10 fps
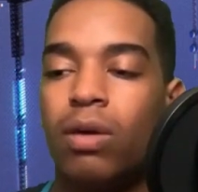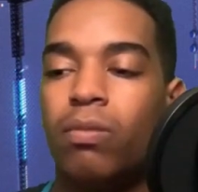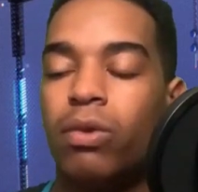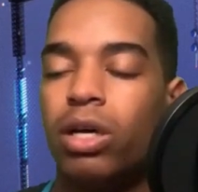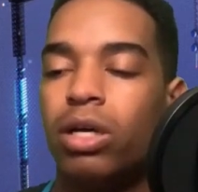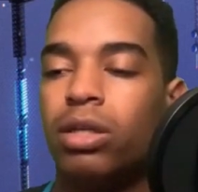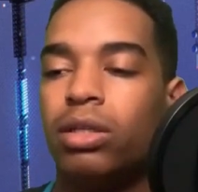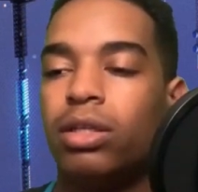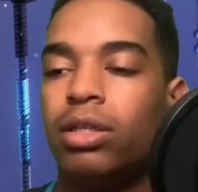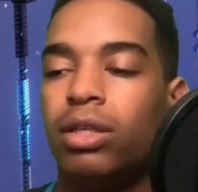But
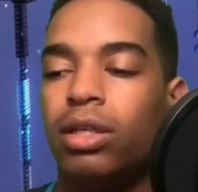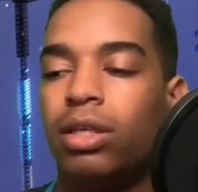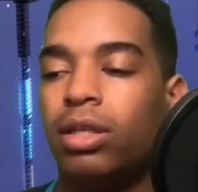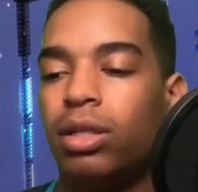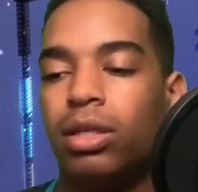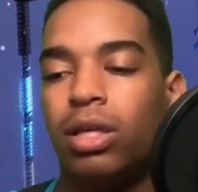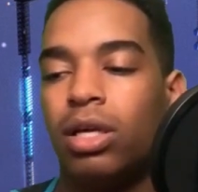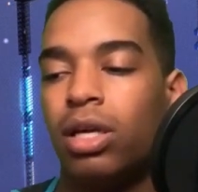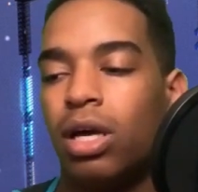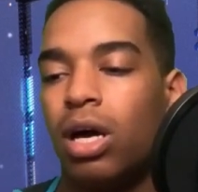
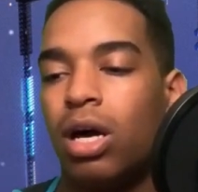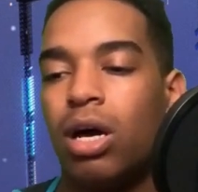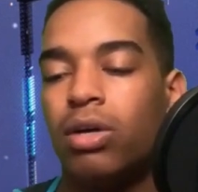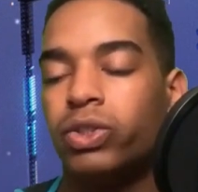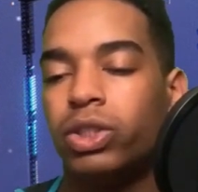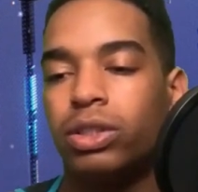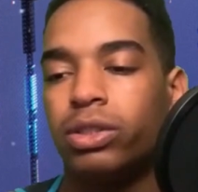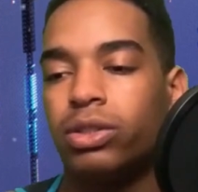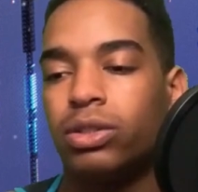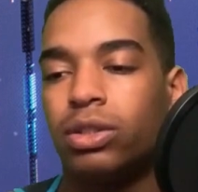I
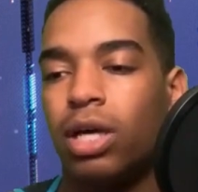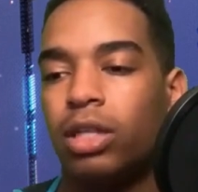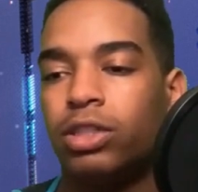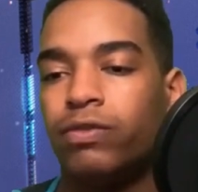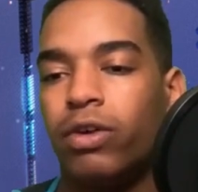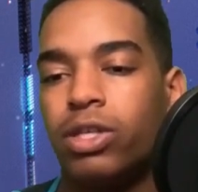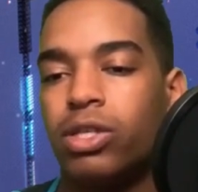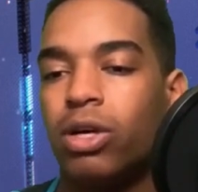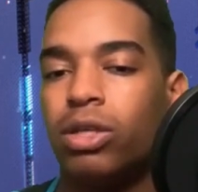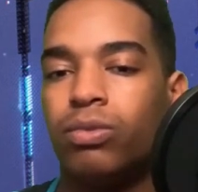just felt as
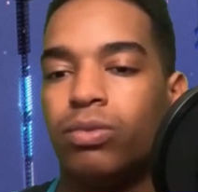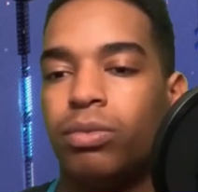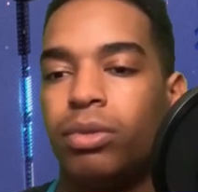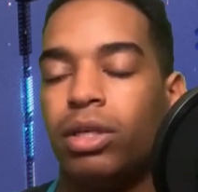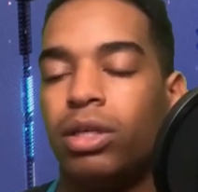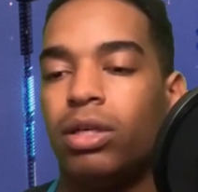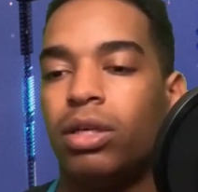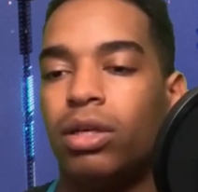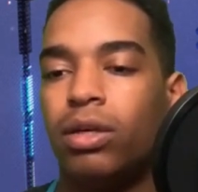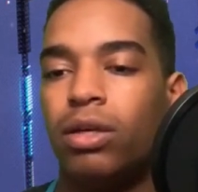though it would be
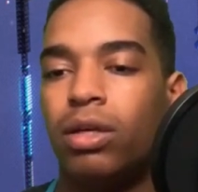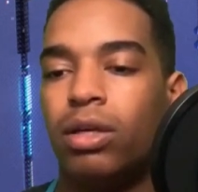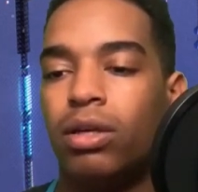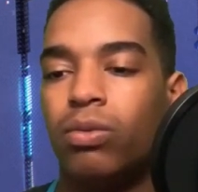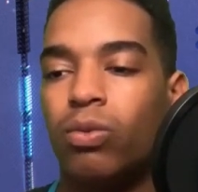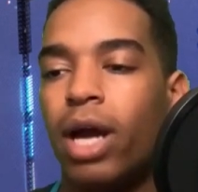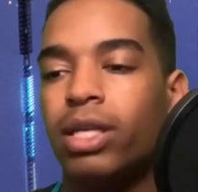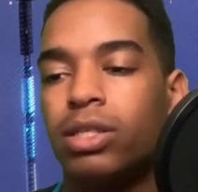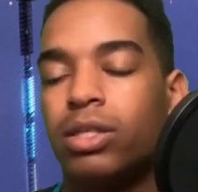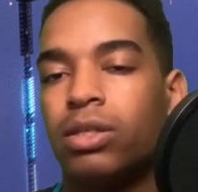
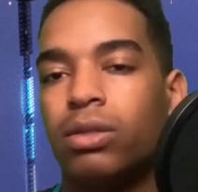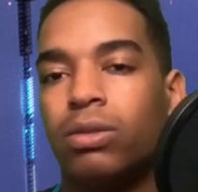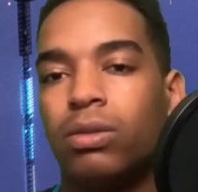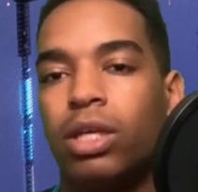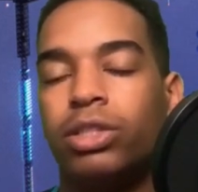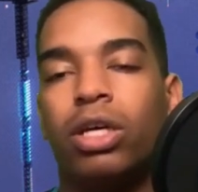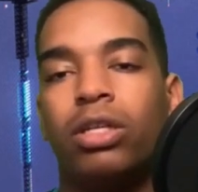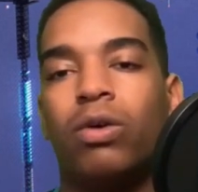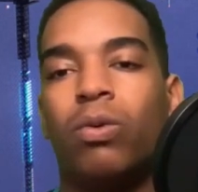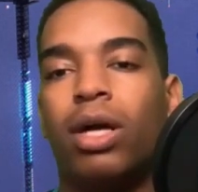right to let y'all
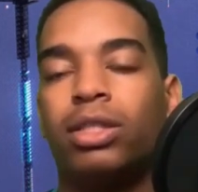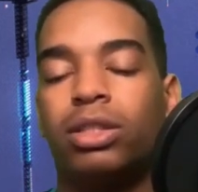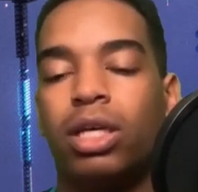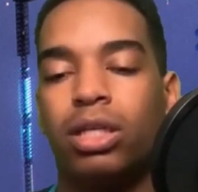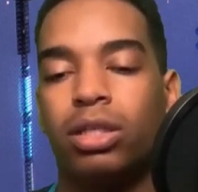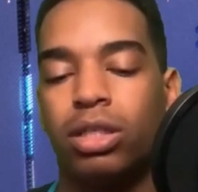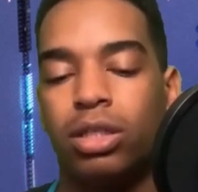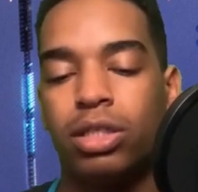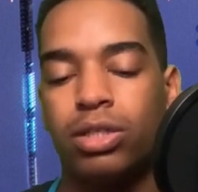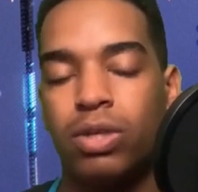know where I stand in
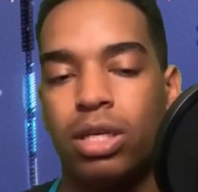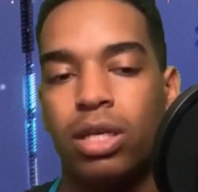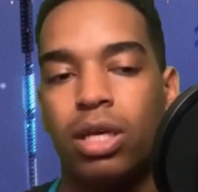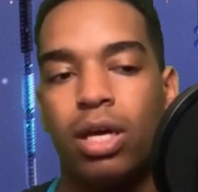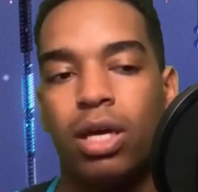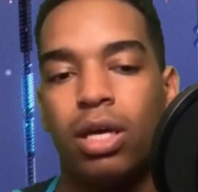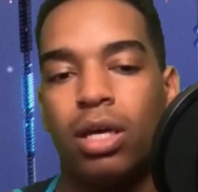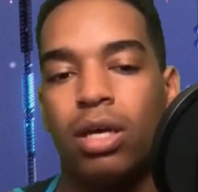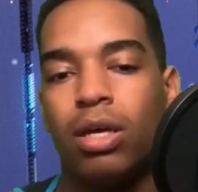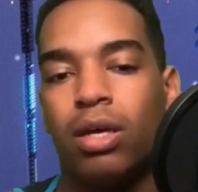this and
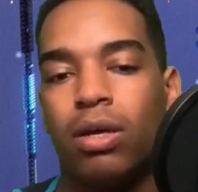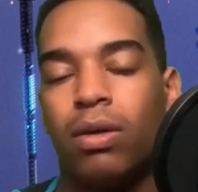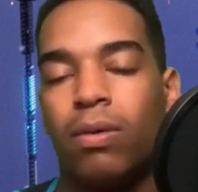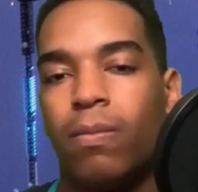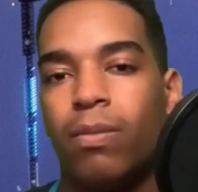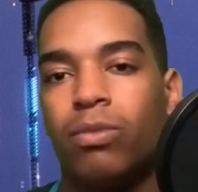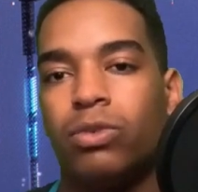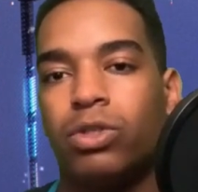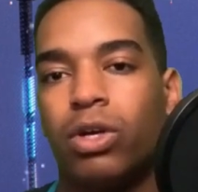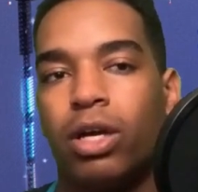
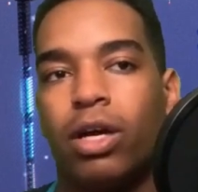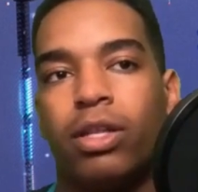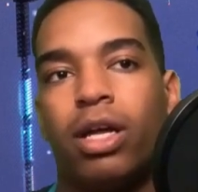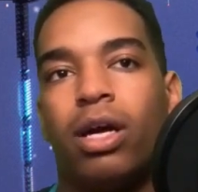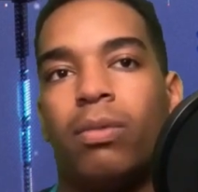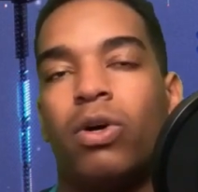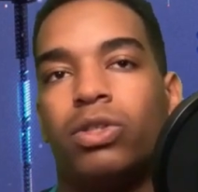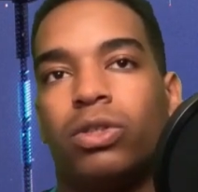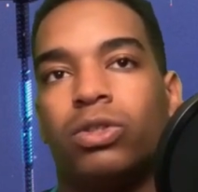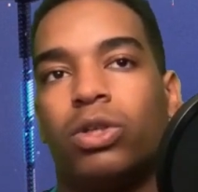show y'all that I'm
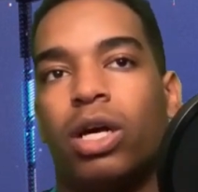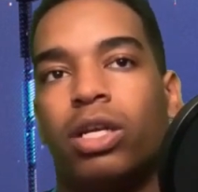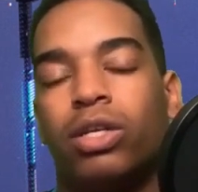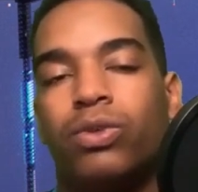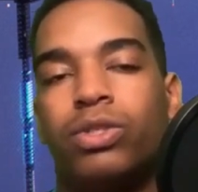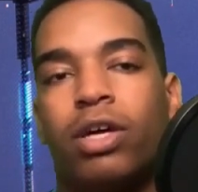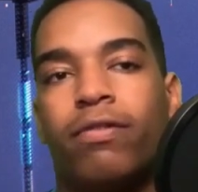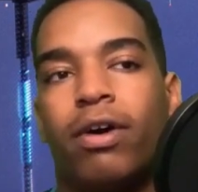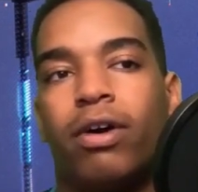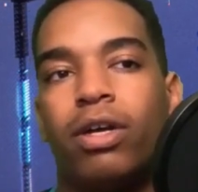also trying to do
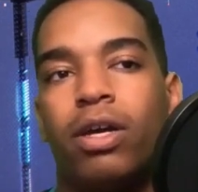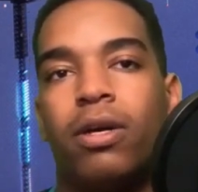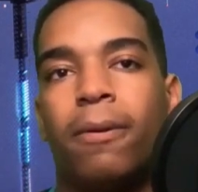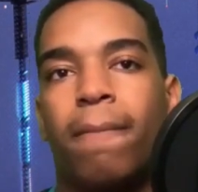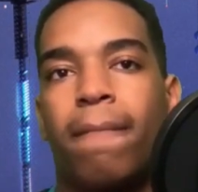stuff out here.